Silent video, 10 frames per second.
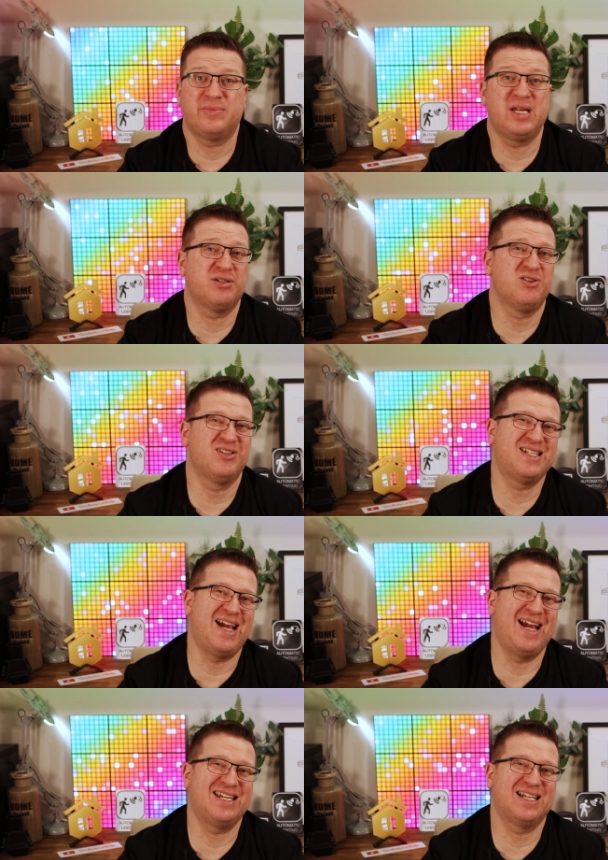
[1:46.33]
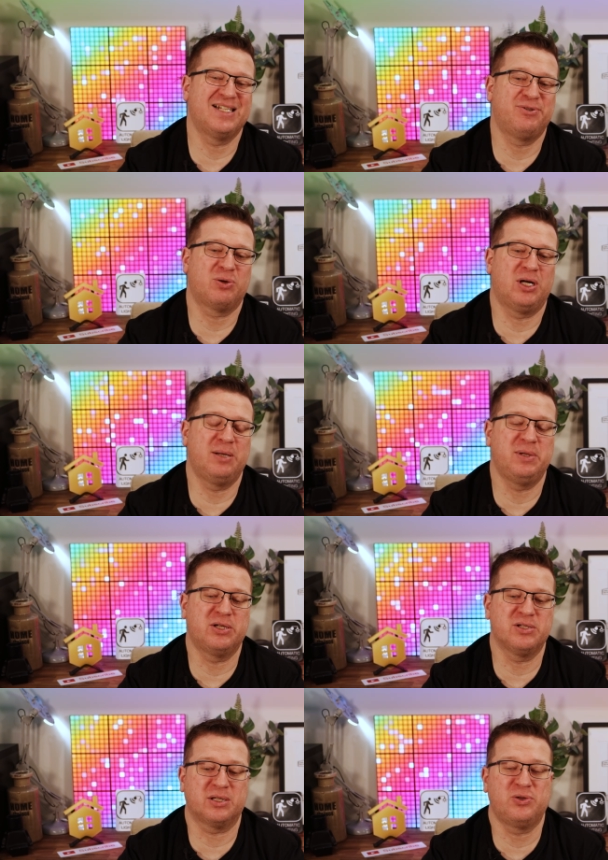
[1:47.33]
Now it's not technically required
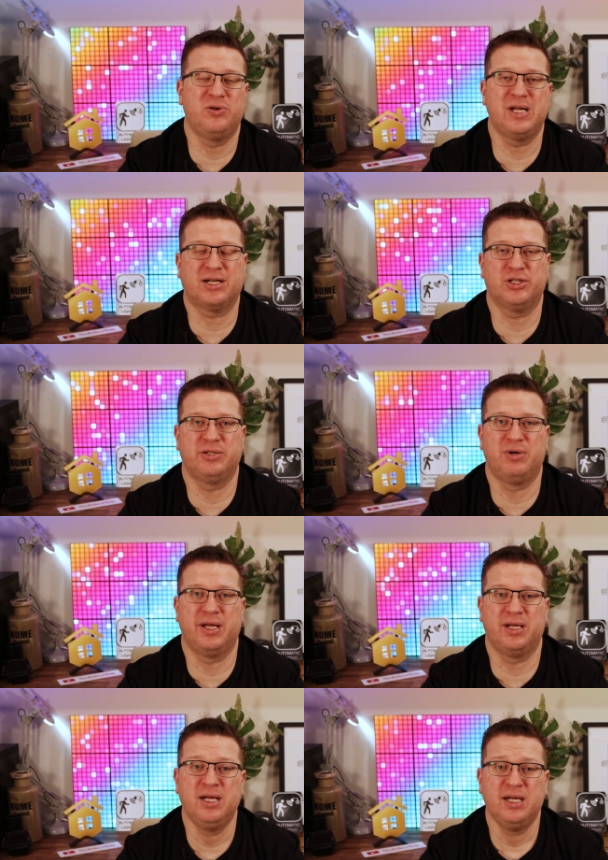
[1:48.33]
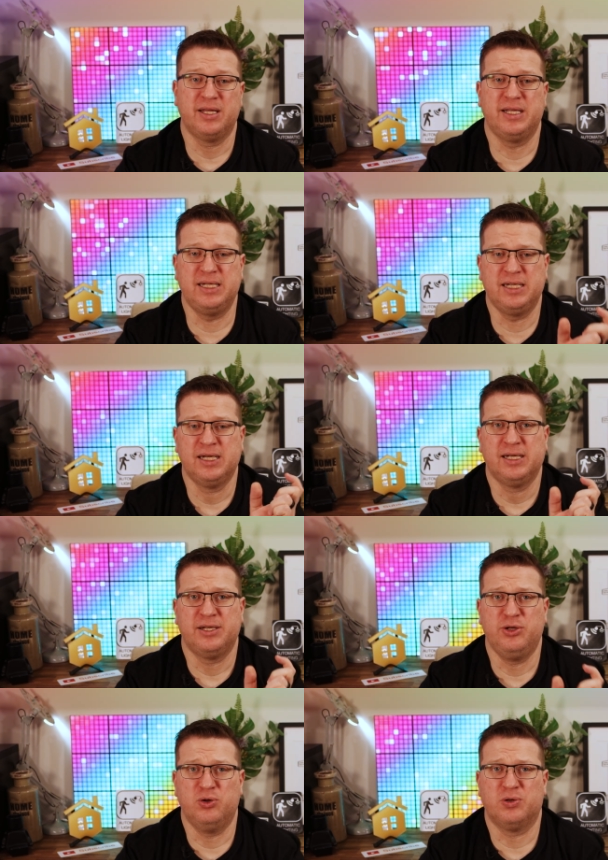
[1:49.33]
because I could actually run the
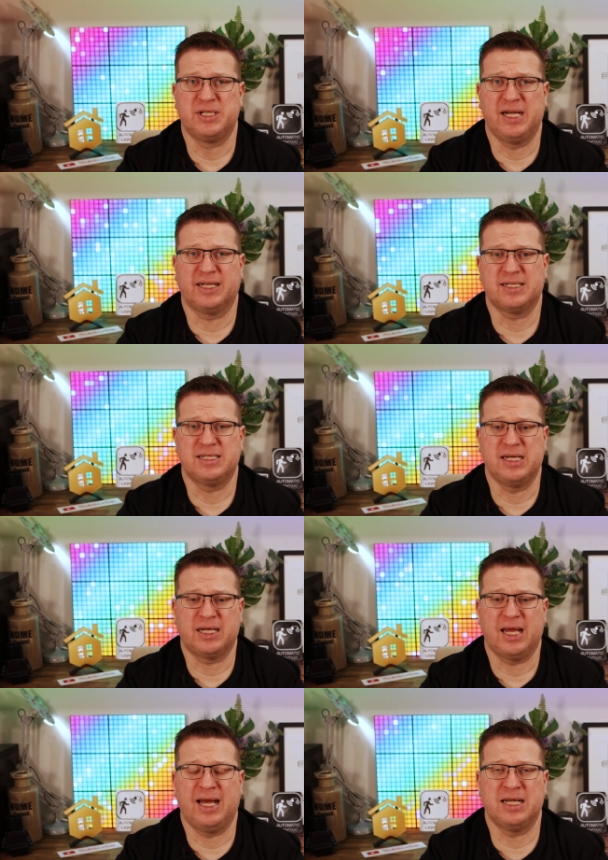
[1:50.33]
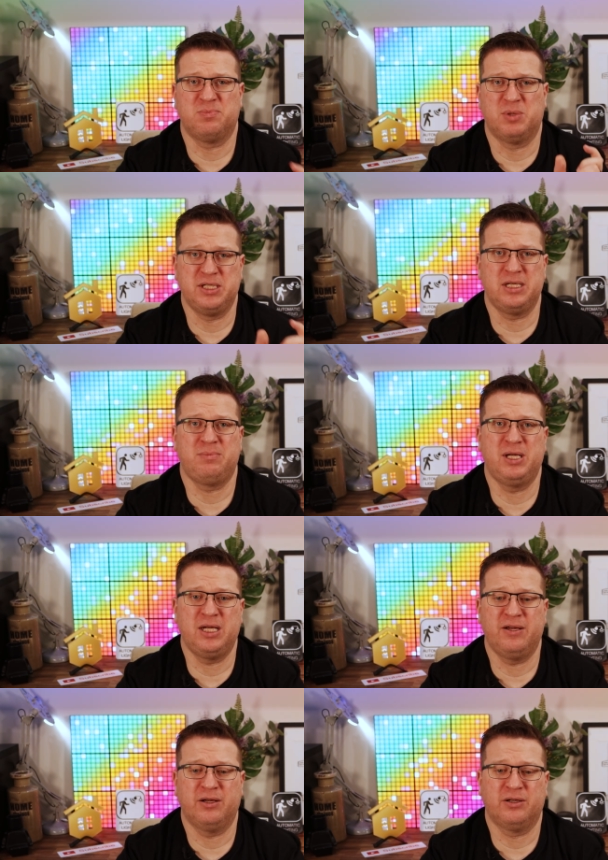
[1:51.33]
Nortek stick as my
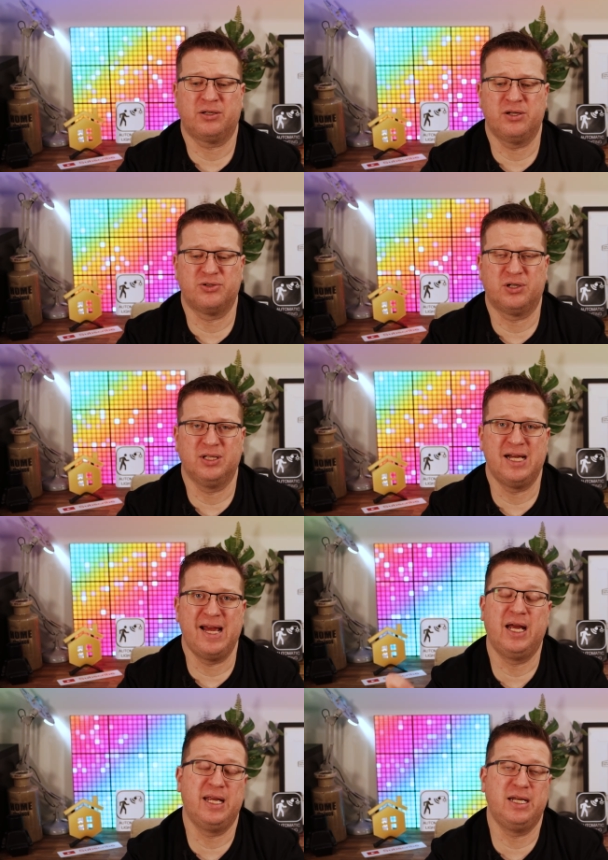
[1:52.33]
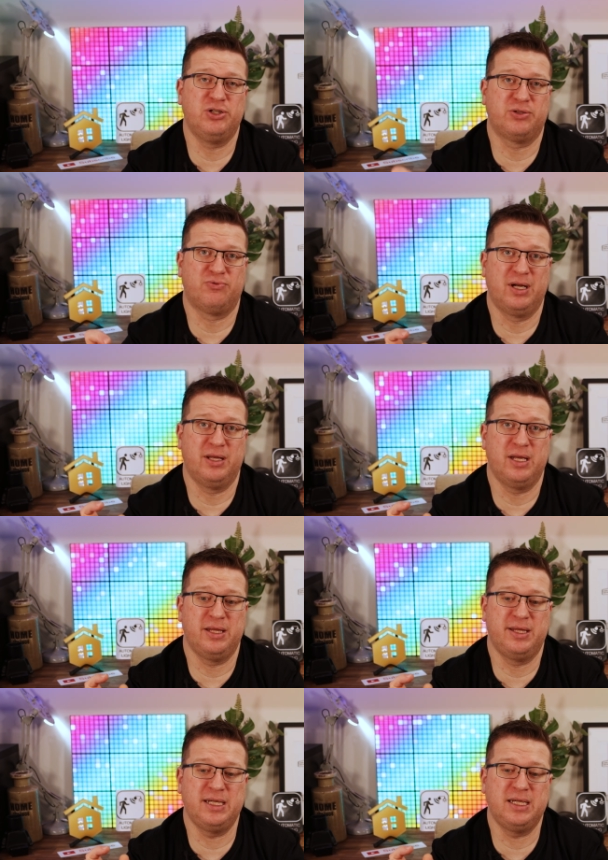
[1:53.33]
Zigbee controller and then just run
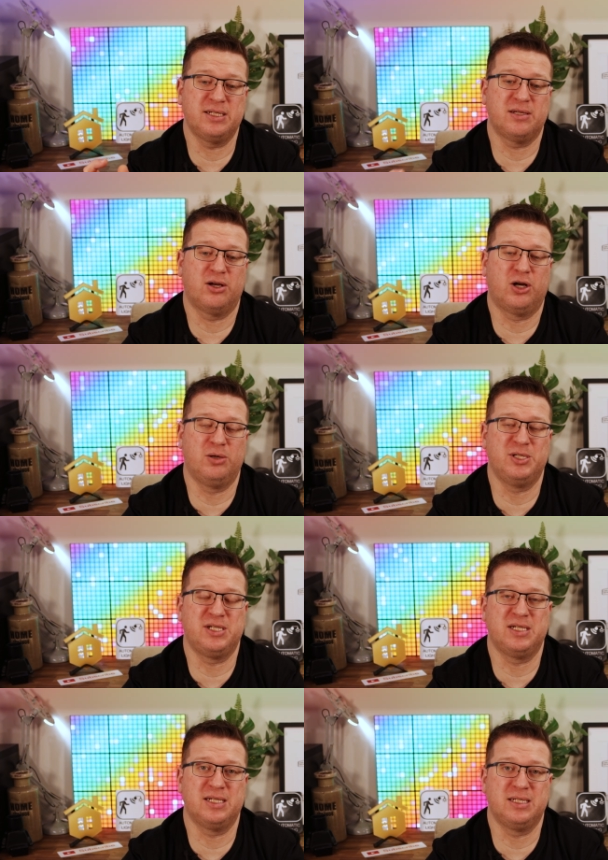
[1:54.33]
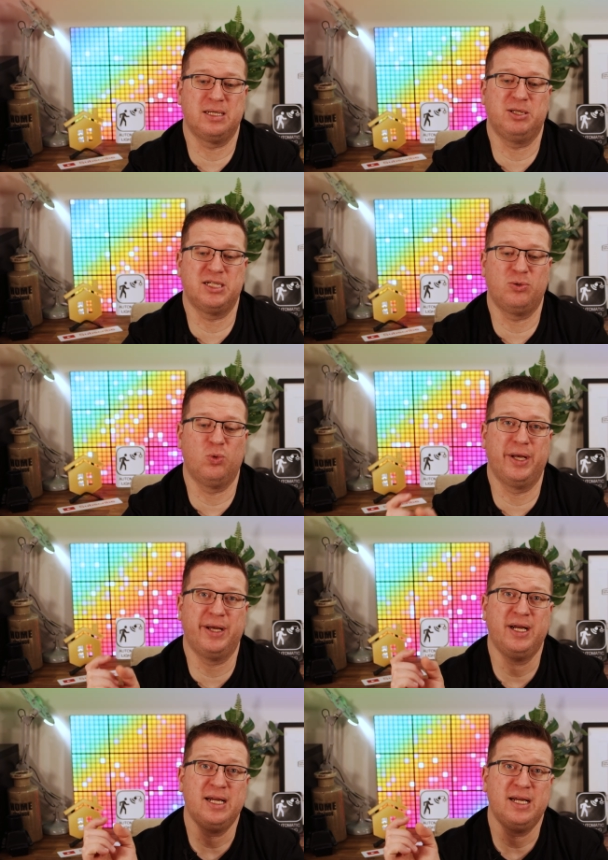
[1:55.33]
the Home Assistant ZBT1